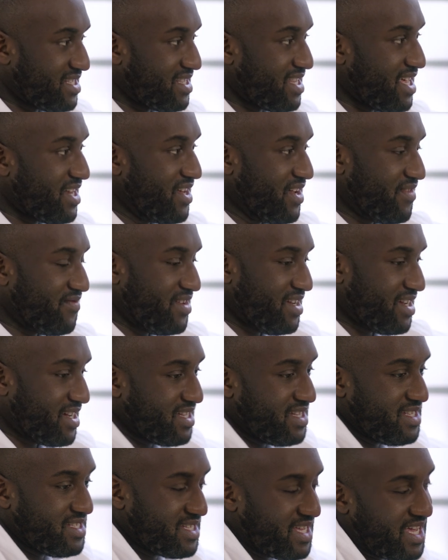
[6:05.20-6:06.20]
Then you have
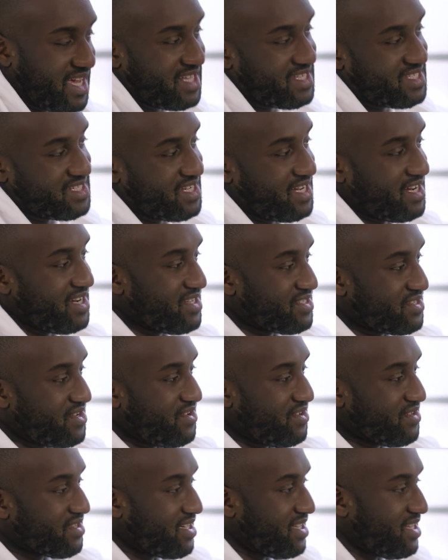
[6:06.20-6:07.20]
Nicholas Gasquet's
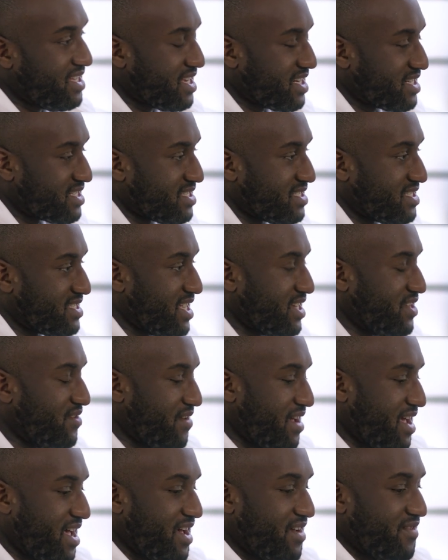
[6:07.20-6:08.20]
whole collection. Then you
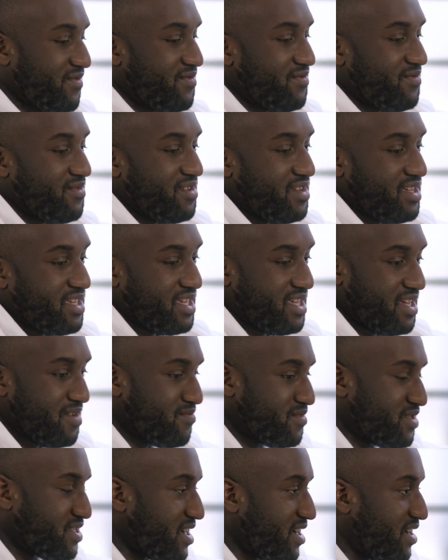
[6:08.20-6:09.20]
have
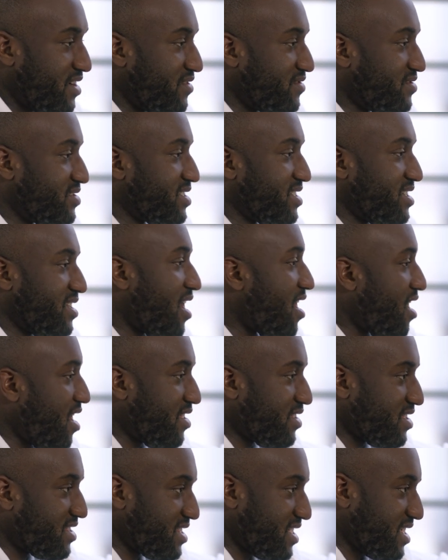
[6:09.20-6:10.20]
Kim Jones and
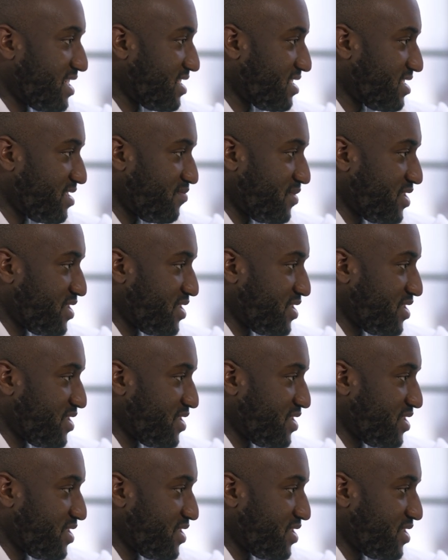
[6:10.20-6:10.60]
all the things in